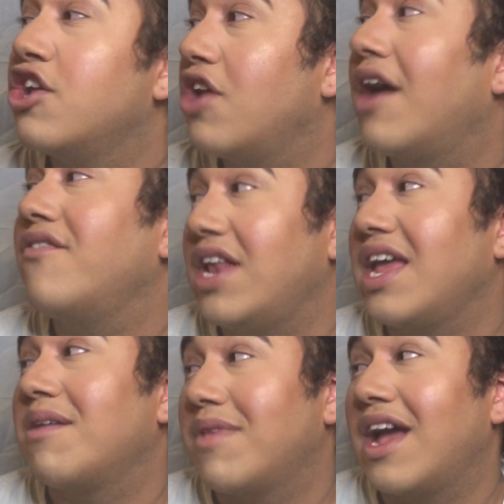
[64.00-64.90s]
No, I
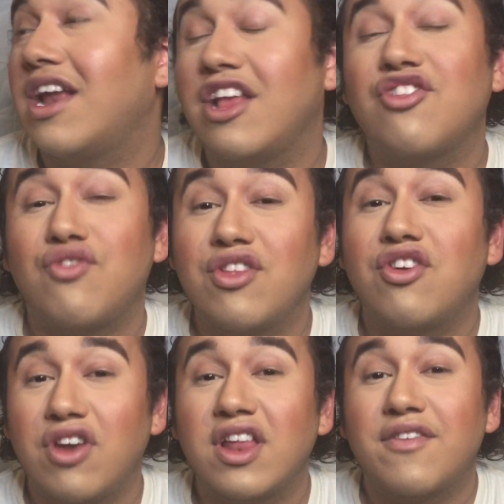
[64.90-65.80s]
really am tired. It's
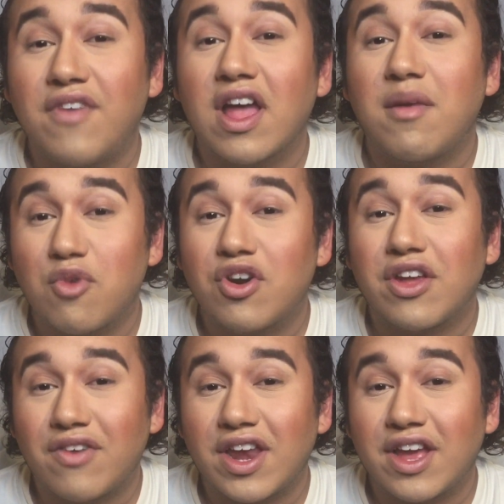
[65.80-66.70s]
3:30 in the fucking
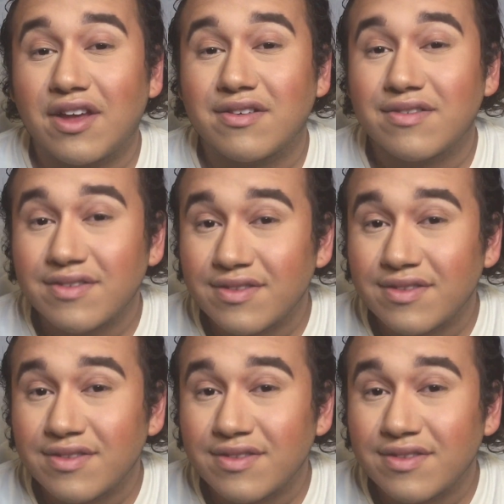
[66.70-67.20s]
morning right now.